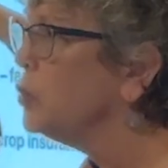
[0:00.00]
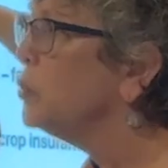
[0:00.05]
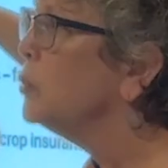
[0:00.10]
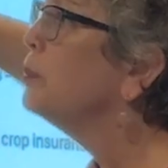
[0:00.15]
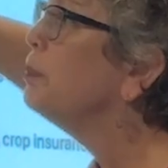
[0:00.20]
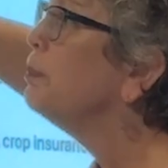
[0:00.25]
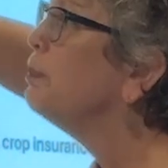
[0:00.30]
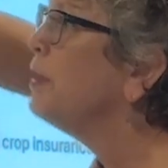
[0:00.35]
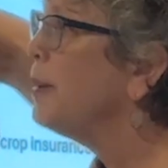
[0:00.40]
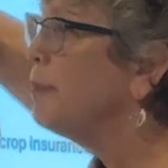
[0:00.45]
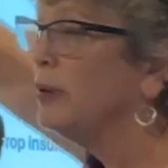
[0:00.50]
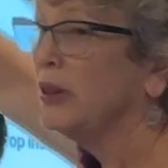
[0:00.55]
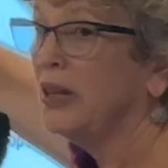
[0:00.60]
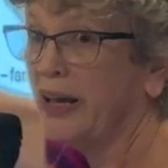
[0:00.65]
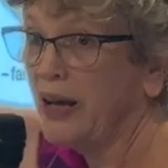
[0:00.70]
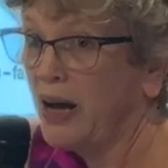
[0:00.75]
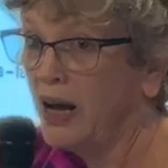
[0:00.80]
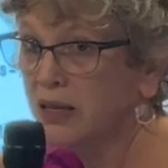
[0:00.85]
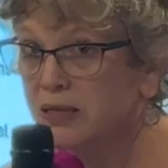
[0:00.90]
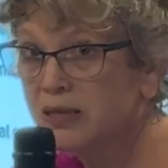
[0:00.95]
to people
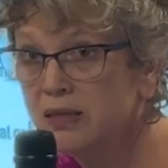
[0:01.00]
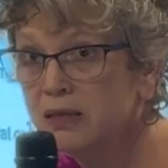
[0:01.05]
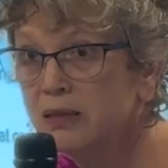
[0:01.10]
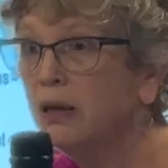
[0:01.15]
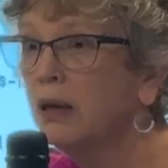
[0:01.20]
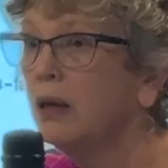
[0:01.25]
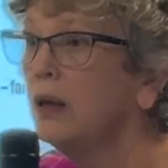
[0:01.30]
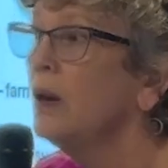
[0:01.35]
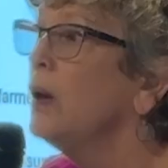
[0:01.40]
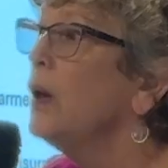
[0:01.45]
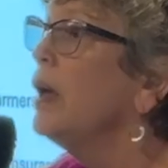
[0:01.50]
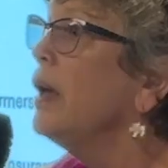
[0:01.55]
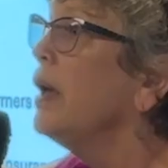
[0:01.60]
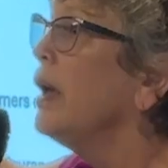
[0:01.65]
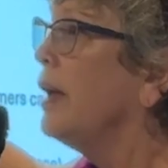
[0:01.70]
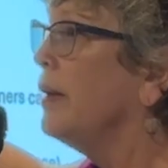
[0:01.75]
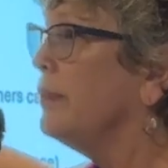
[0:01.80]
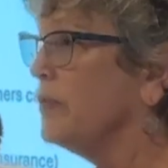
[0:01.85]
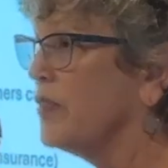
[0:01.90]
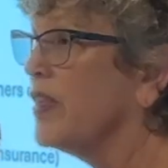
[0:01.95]
like us
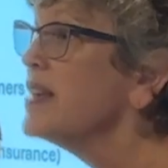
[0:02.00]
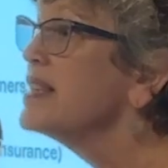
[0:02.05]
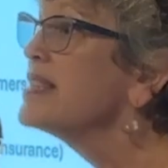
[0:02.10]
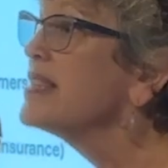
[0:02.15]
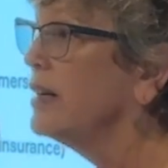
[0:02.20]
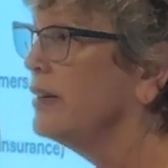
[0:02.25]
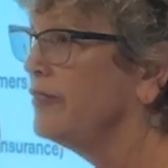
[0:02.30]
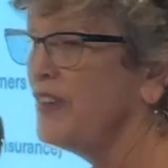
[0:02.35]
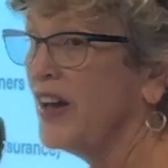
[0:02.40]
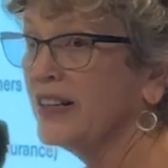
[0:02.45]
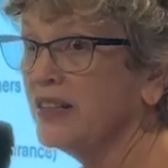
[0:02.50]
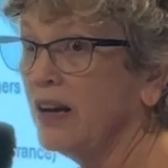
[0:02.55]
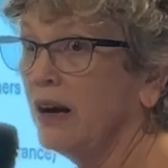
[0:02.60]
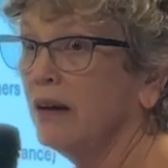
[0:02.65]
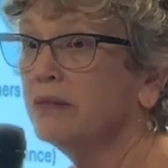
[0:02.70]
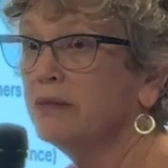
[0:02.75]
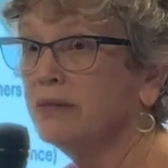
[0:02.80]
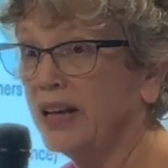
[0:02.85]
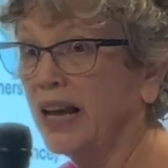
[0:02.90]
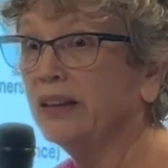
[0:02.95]
and things that affect
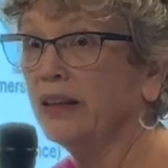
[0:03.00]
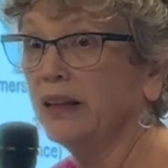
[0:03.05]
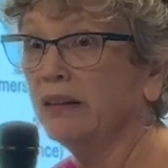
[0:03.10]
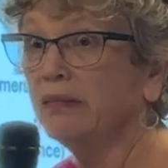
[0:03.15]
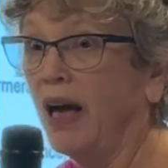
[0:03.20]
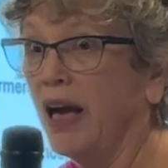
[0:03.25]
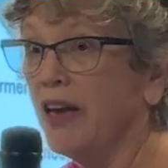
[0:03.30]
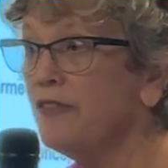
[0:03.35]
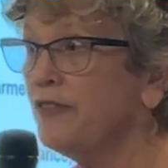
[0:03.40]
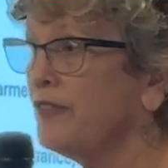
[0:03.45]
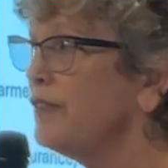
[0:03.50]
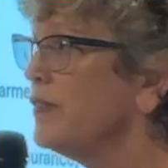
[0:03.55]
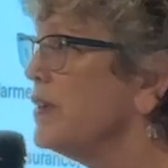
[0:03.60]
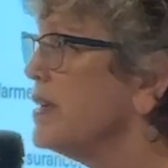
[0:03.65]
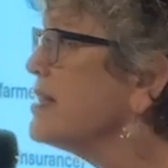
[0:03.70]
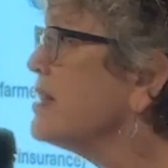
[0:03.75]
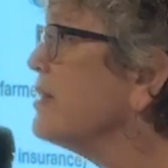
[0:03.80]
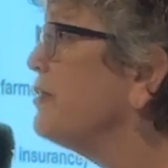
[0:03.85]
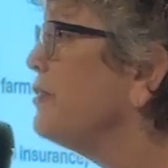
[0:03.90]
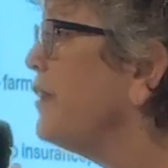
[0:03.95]
our daily life
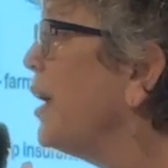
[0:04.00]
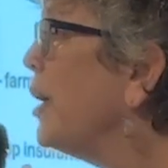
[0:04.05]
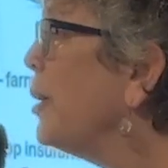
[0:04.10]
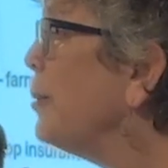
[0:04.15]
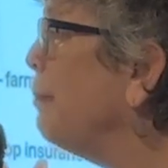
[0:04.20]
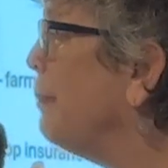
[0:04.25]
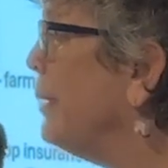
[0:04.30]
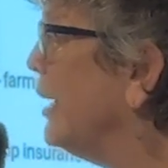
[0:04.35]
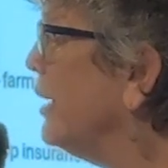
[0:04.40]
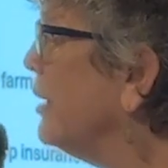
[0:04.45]
is the Farm